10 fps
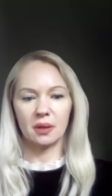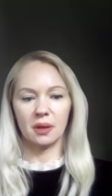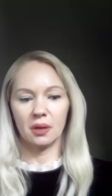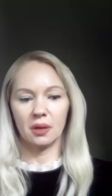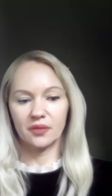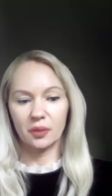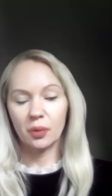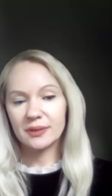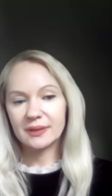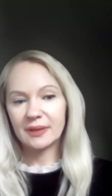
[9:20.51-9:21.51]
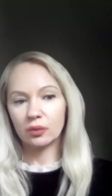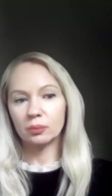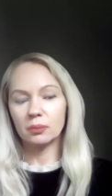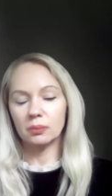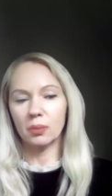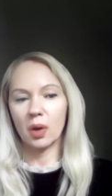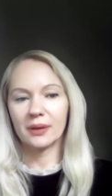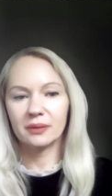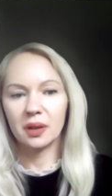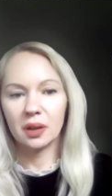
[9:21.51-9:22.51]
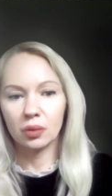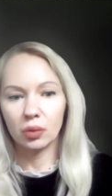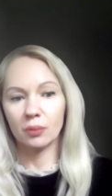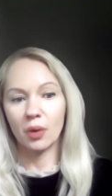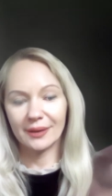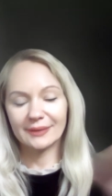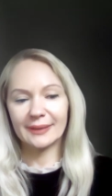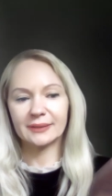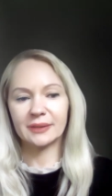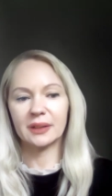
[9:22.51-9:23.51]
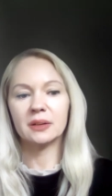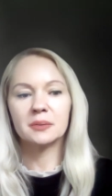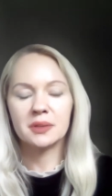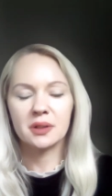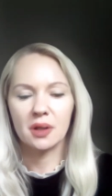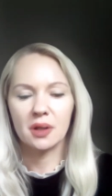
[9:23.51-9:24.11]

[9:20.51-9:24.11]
Uh, they want to save on marketing or marketing teams.